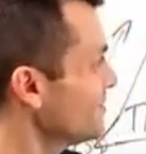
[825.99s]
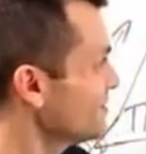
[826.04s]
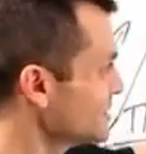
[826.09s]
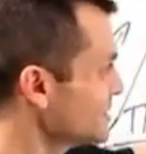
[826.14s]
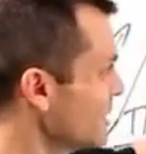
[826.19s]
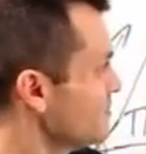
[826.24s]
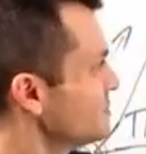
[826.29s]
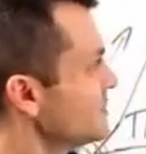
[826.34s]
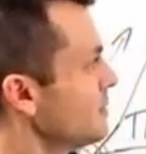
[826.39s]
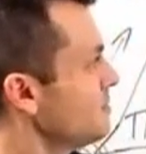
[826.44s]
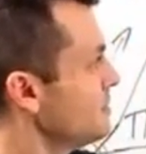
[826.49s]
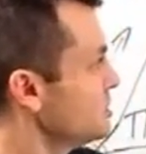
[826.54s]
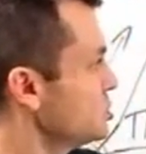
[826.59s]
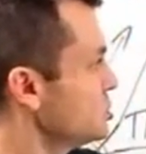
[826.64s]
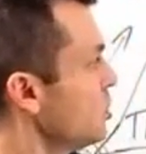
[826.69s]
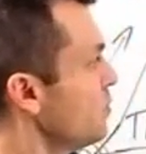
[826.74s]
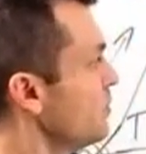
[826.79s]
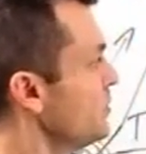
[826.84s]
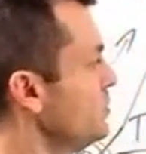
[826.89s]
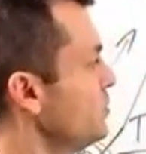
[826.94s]
At the same time, he's
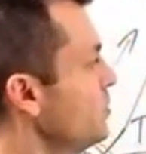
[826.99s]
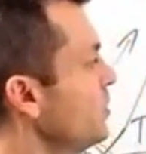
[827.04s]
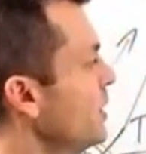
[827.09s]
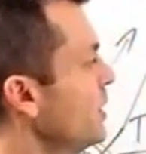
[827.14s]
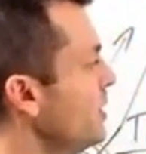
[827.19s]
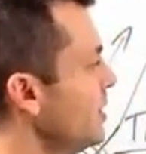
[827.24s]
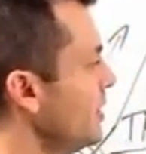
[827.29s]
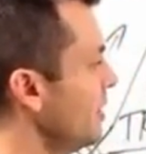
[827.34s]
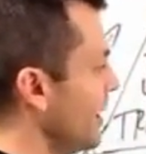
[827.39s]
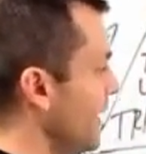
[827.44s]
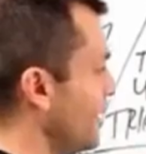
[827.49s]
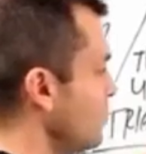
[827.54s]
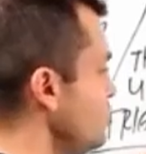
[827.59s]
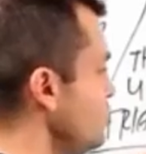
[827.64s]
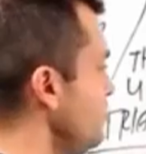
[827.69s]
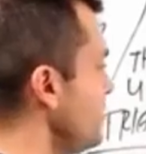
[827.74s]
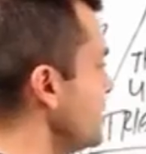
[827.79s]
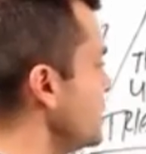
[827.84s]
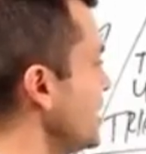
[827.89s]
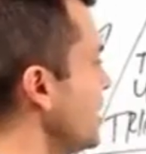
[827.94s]
showing you how
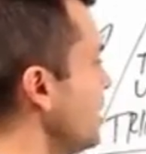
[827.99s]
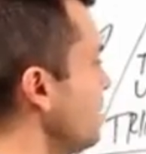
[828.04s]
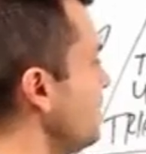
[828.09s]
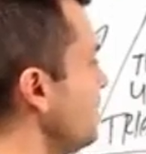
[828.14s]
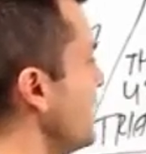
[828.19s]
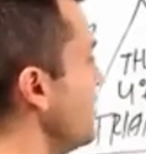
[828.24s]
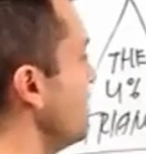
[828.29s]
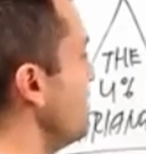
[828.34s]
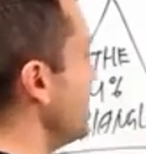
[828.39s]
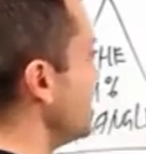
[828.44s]
do you become